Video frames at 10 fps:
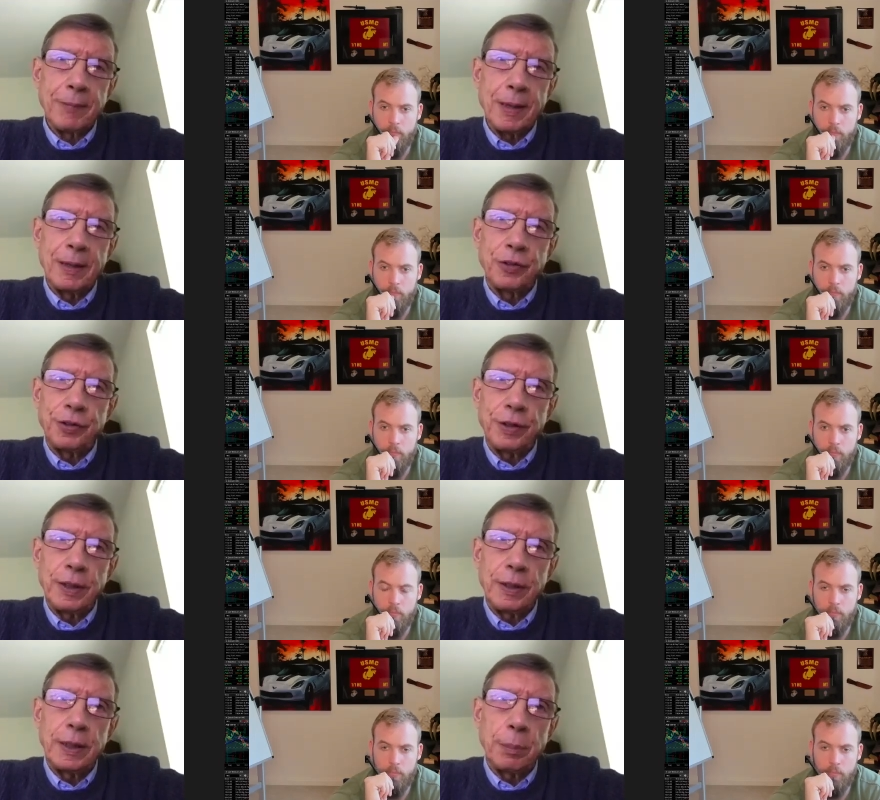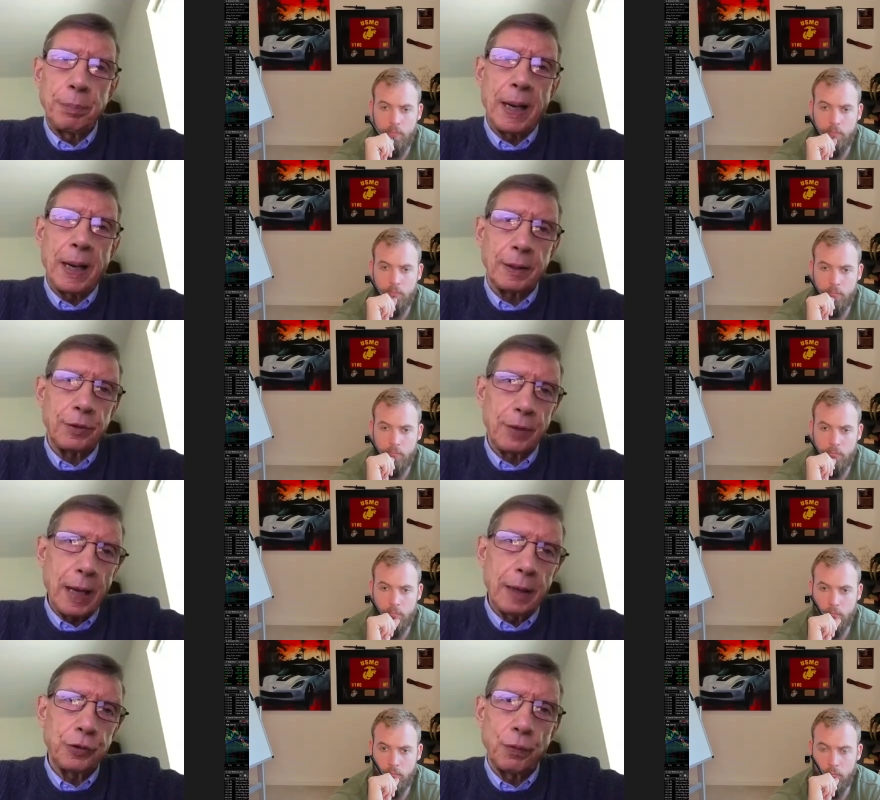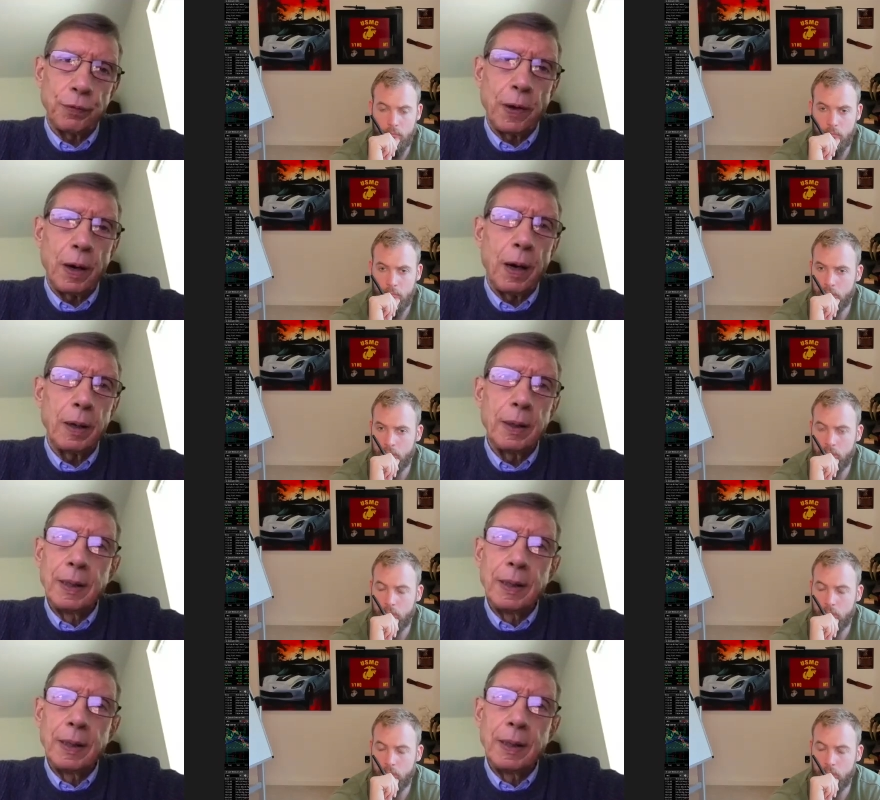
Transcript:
Speaker 1: and see the impact that's had so far